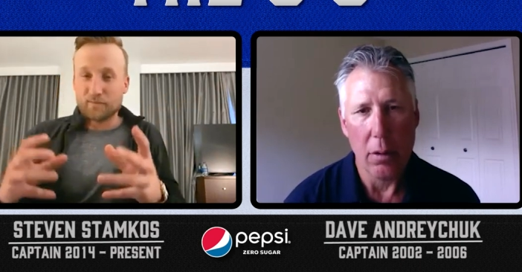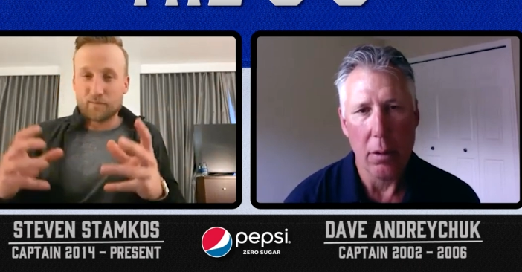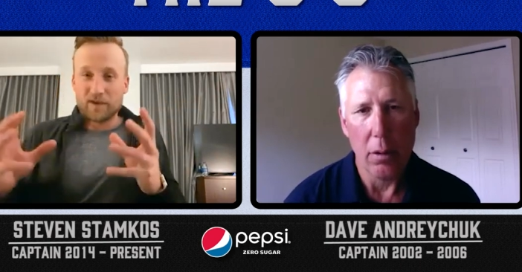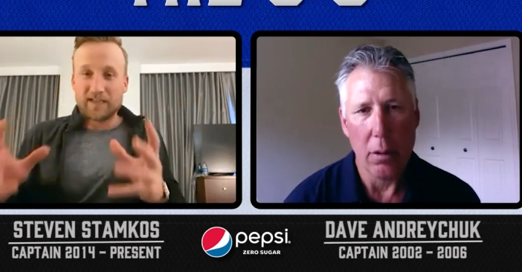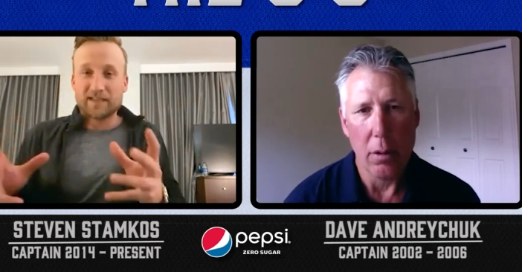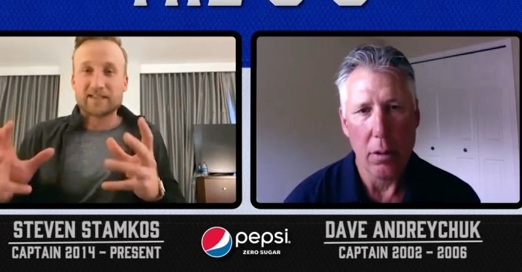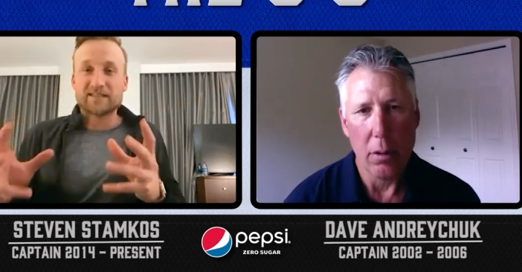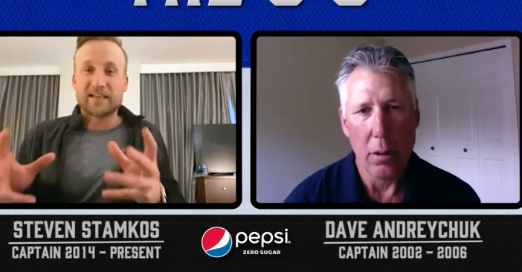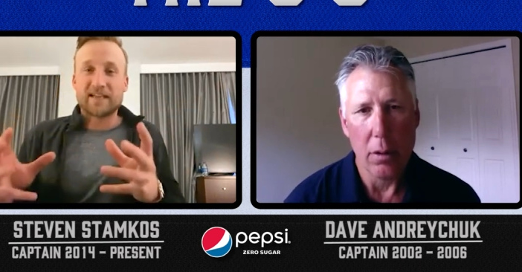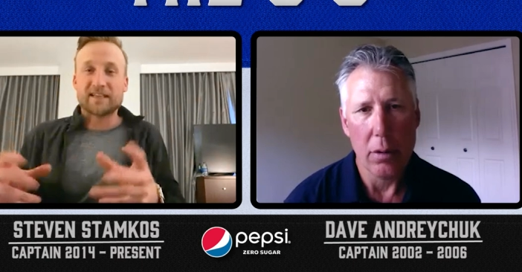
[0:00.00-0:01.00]
Speaker 1: winning the
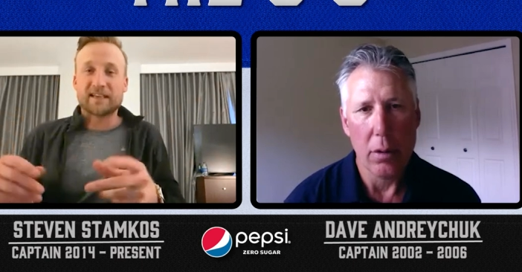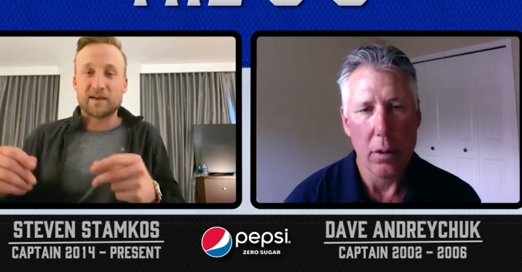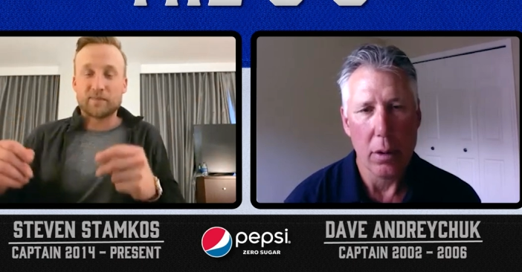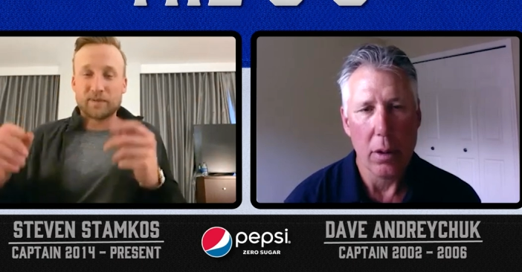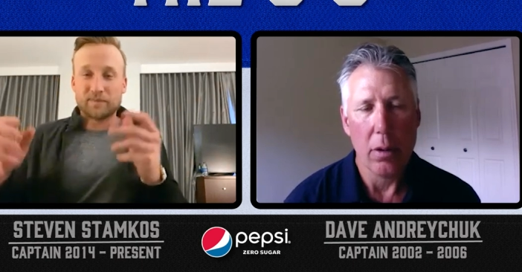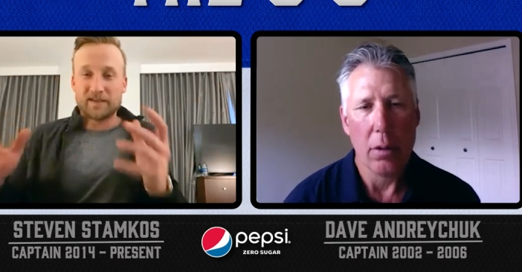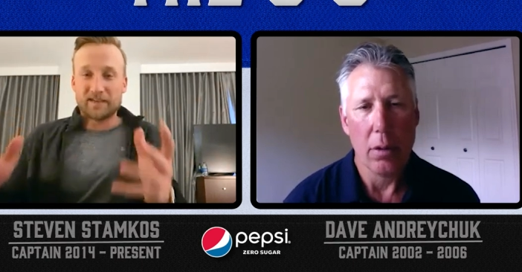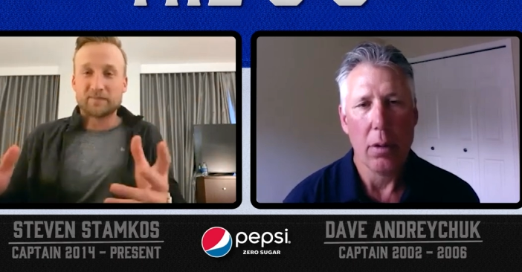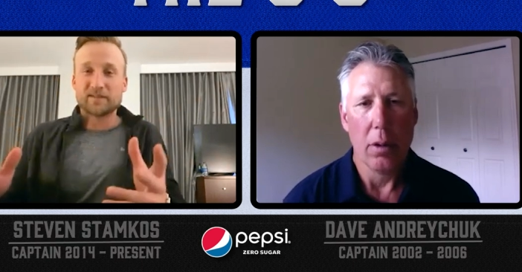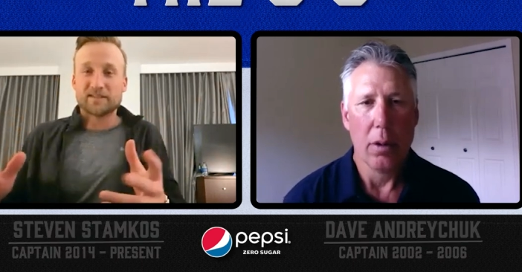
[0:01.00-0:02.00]
Stanley Cup and being
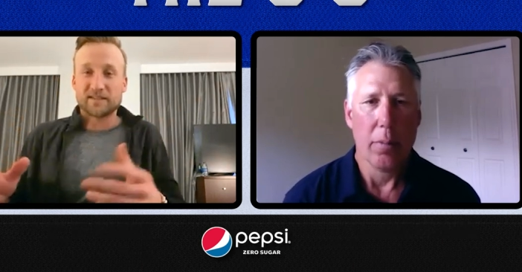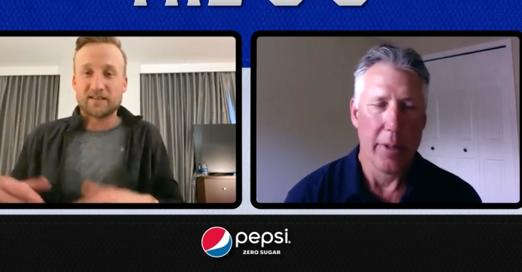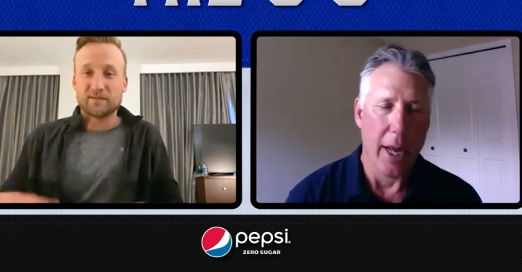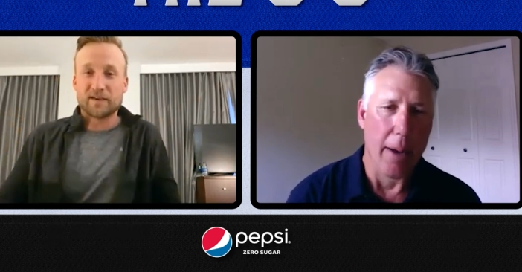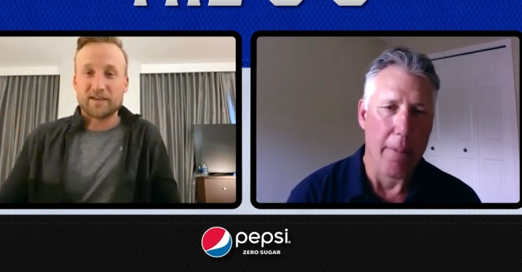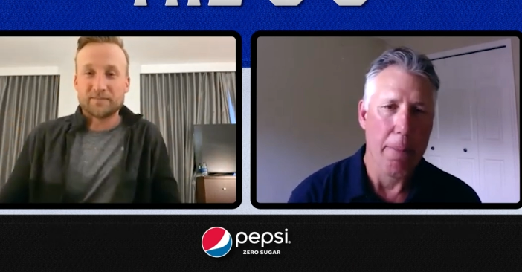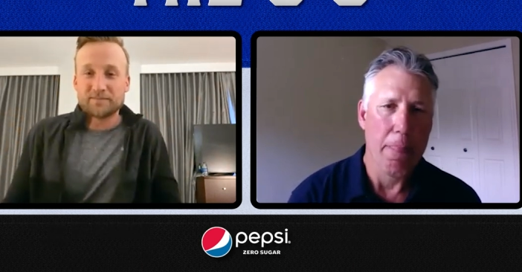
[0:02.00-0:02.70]
able to celebrate?